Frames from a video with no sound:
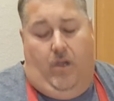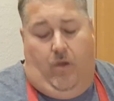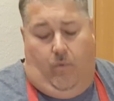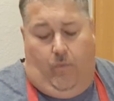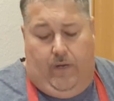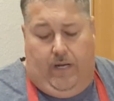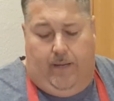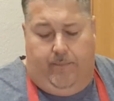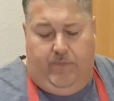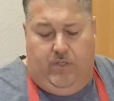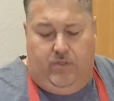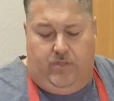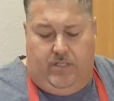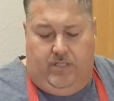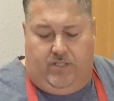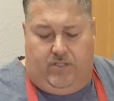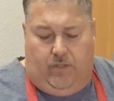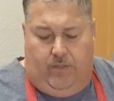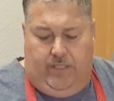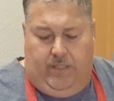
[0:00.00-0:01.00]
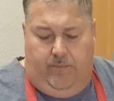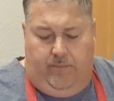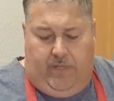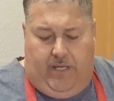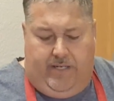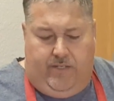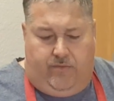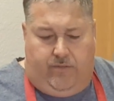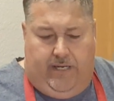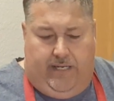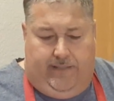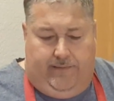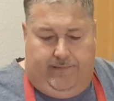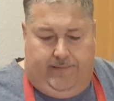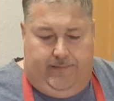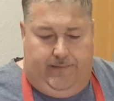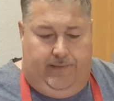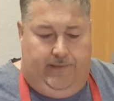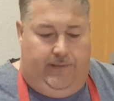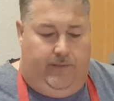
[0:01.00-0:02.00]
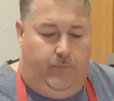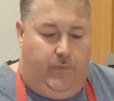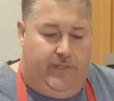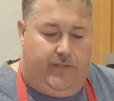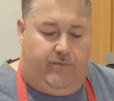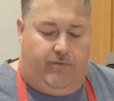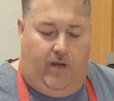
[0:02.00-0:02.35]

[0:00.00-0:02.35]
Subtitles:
When I'm using sodium nitrate with